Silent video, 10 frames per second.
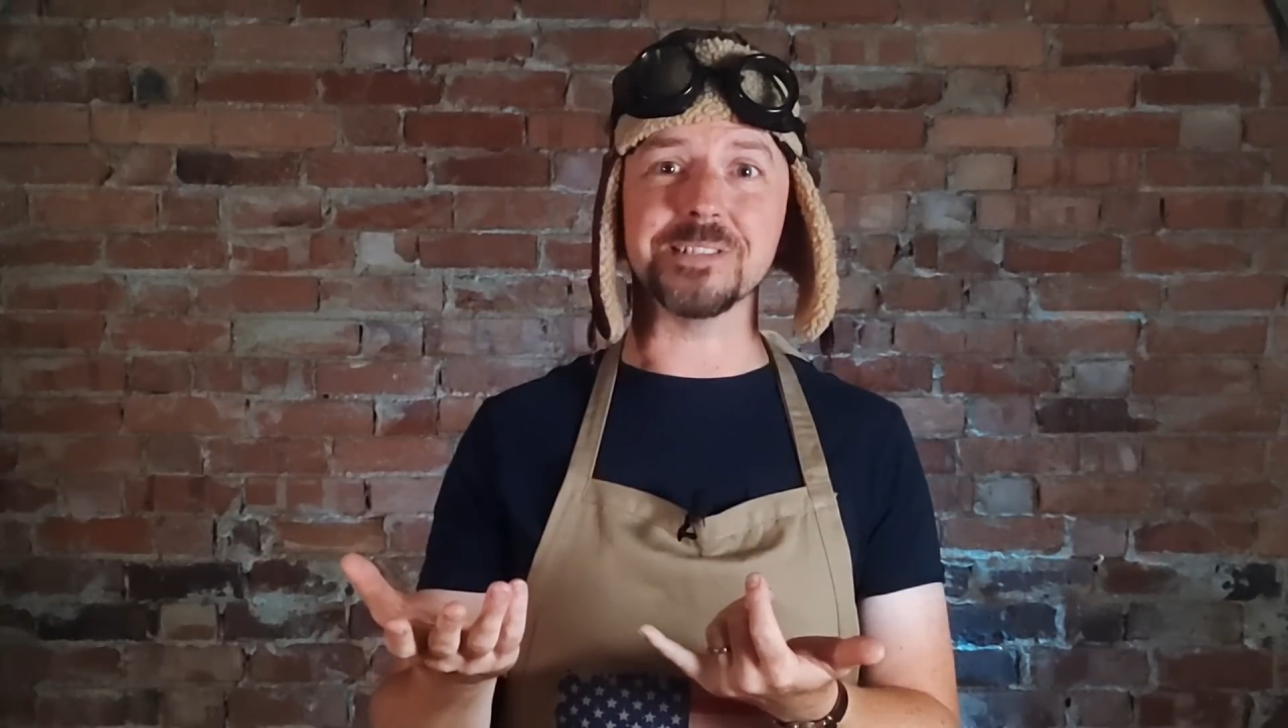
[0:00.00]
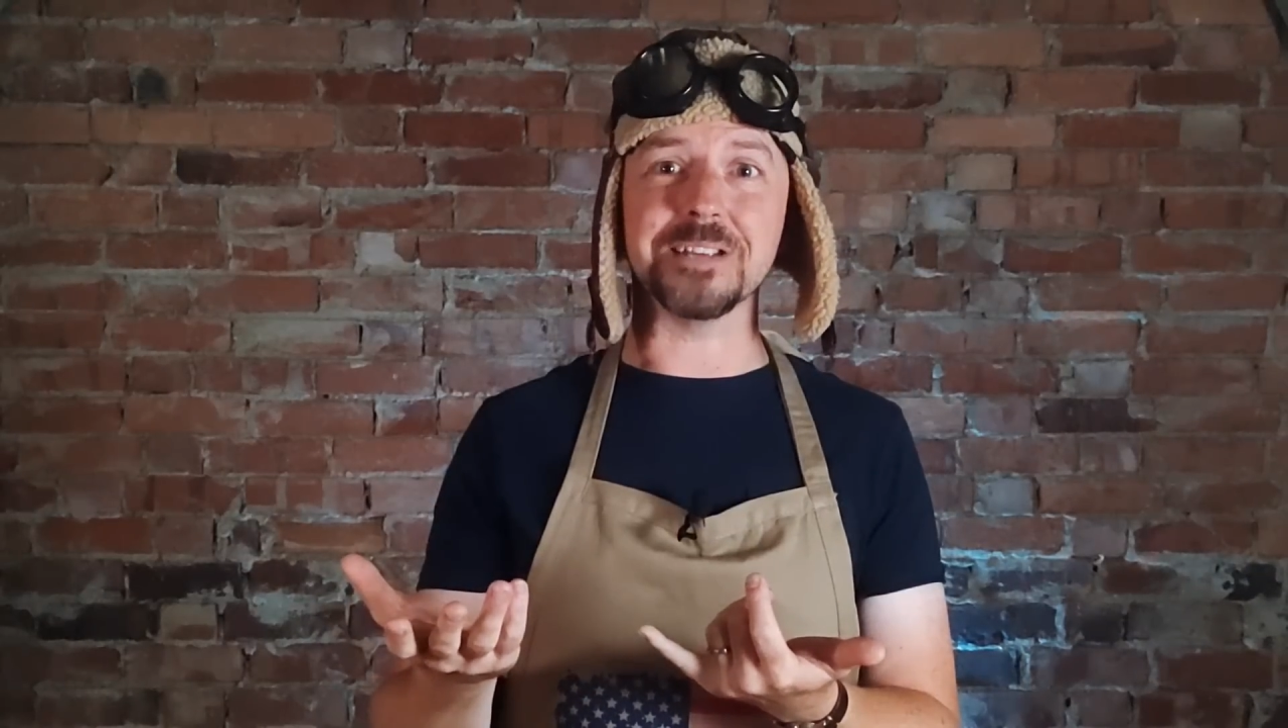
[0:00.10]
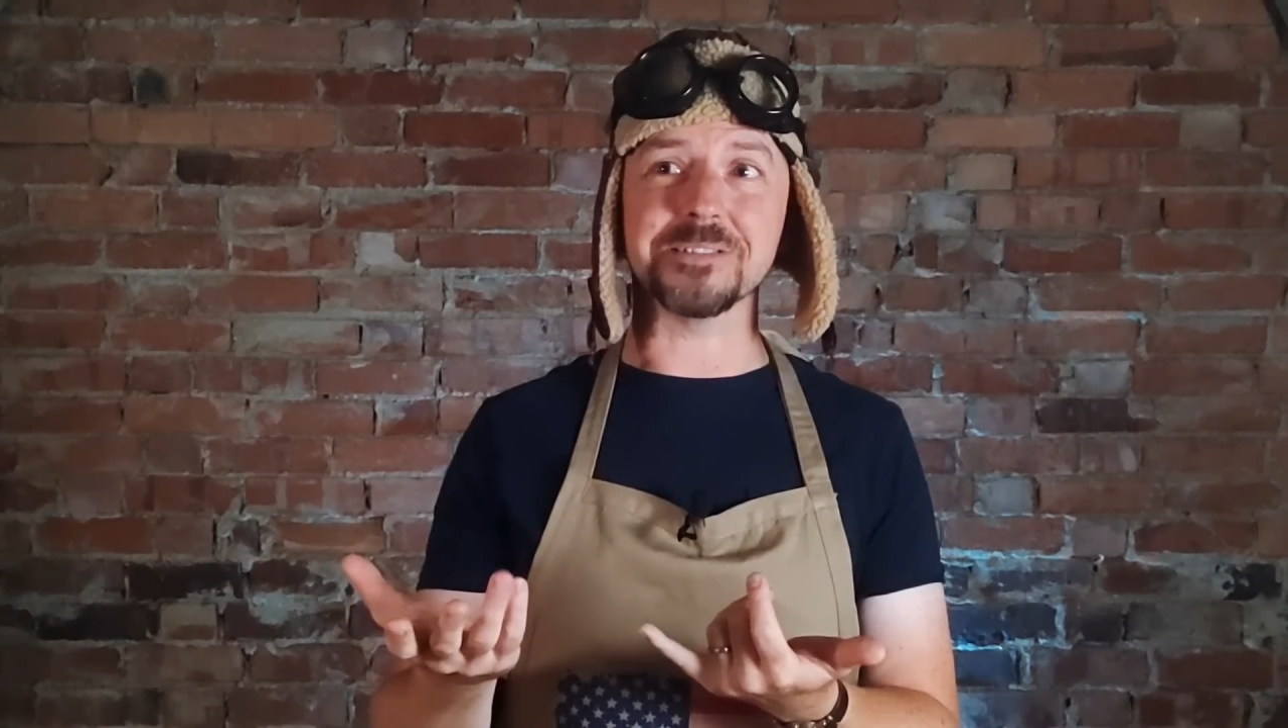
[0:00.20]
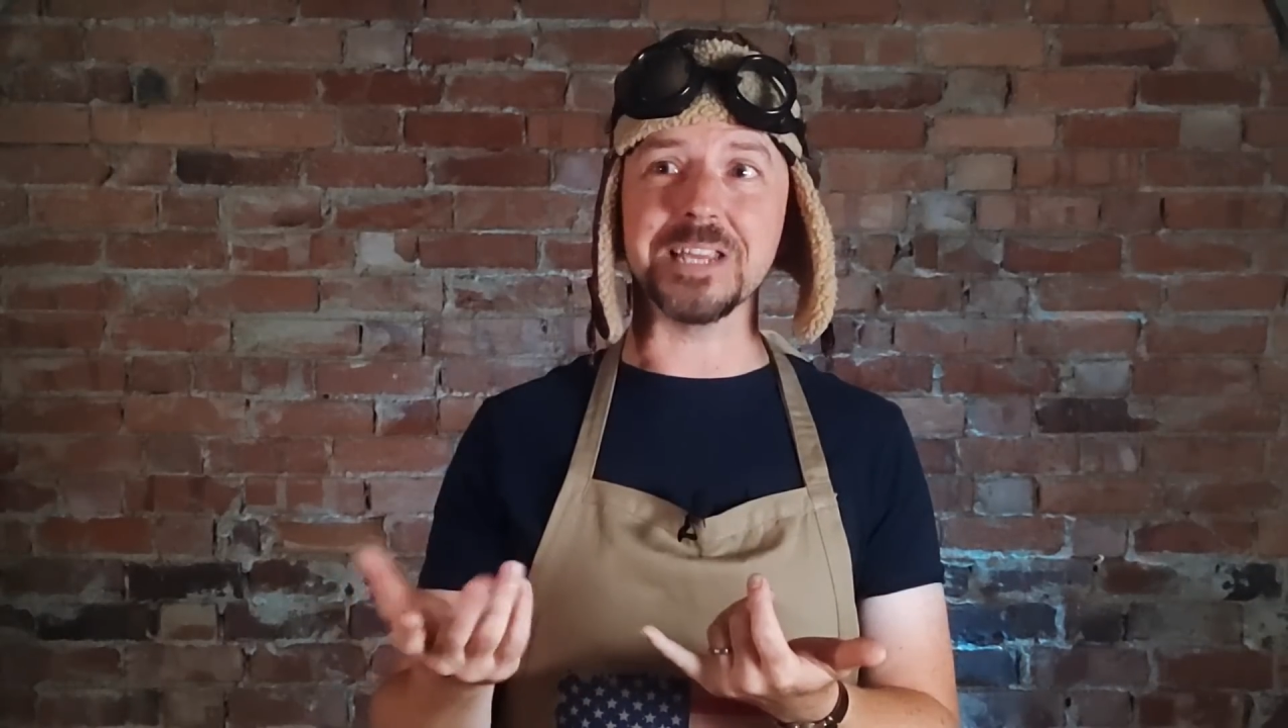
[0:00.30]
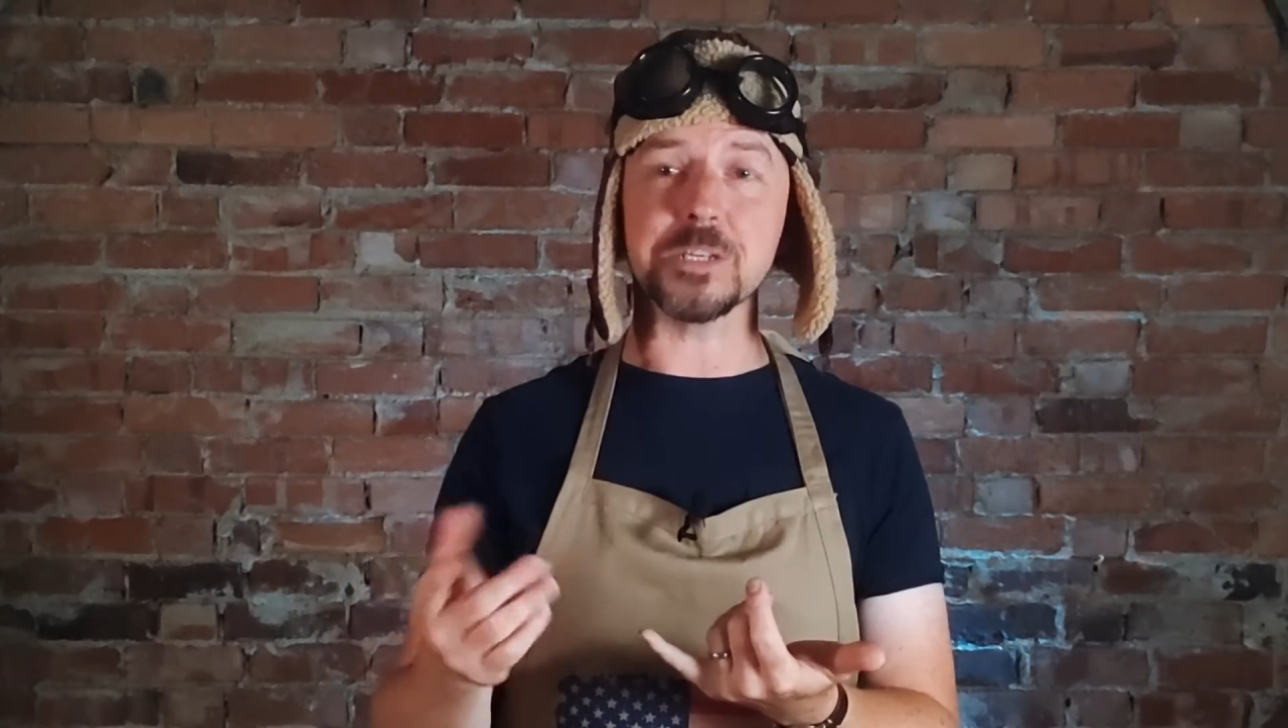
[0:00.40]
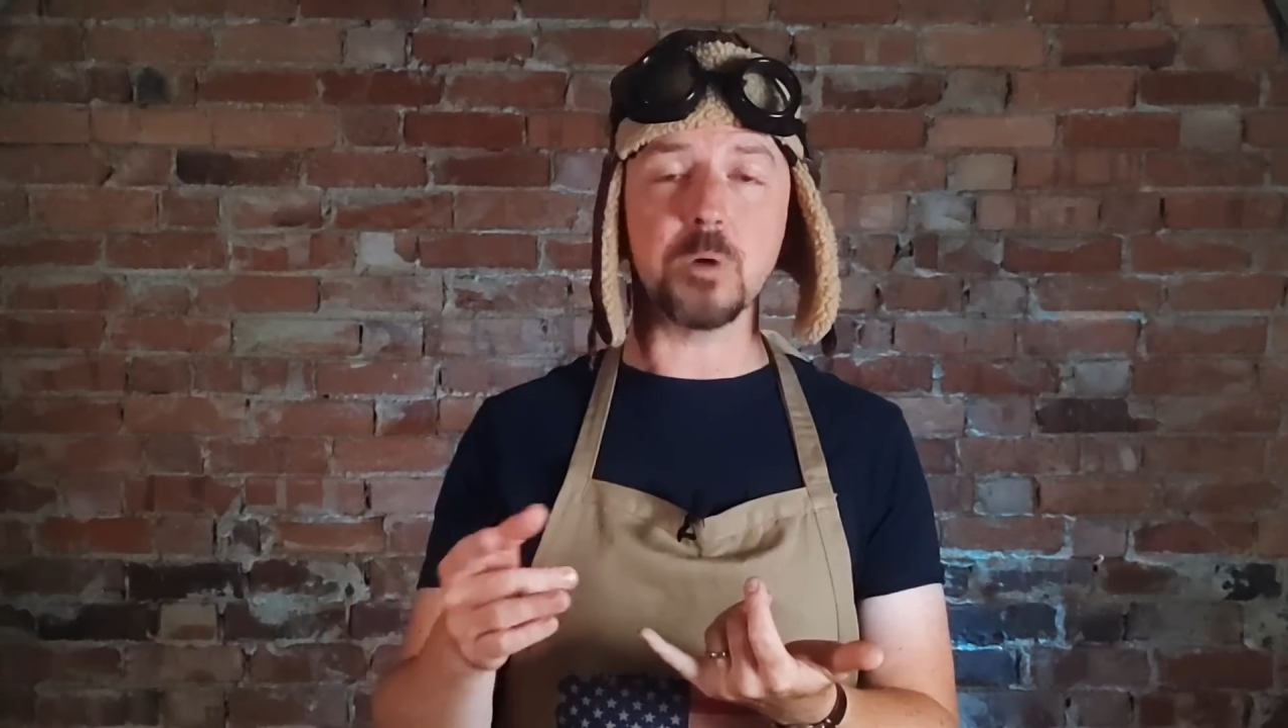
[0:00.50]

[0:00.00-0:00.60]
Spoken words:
downstairs,